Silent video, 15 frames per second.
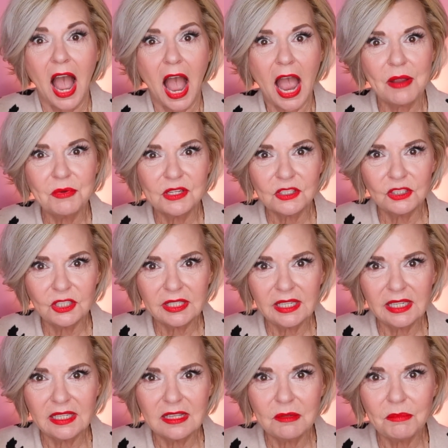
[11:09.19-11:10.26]
I was
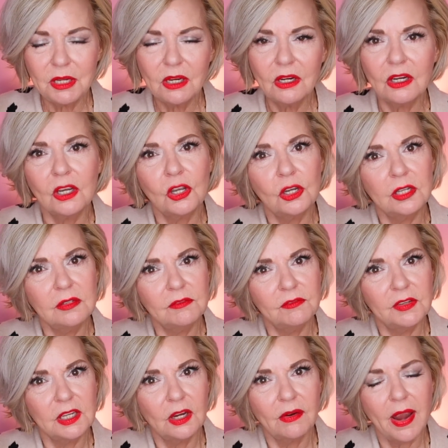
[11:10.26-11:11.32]
looking in the mirror and couldn't
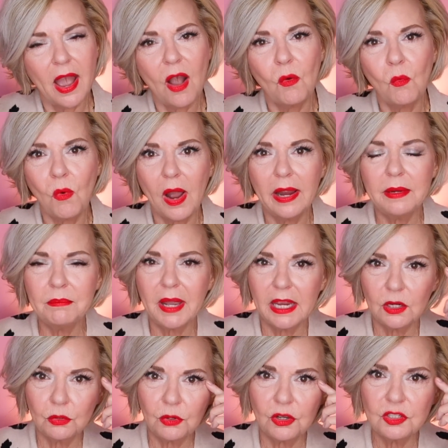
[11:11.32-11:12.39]
figure out why my
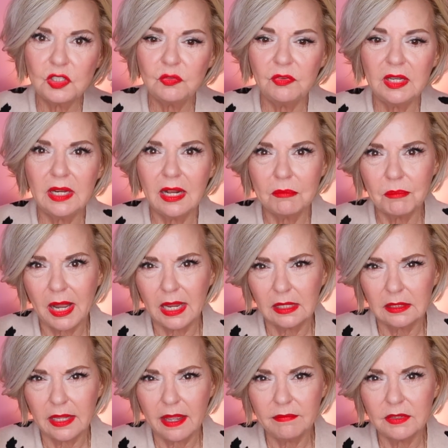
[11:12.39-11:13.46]
crow's feet and my
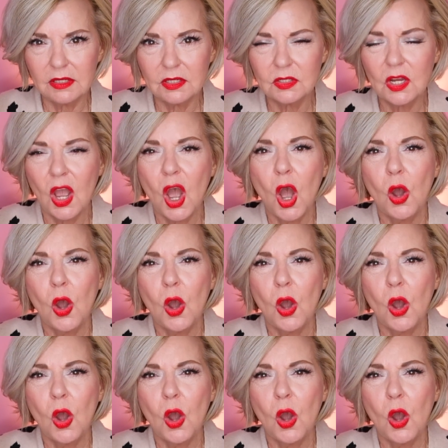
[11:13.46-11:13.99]
lemons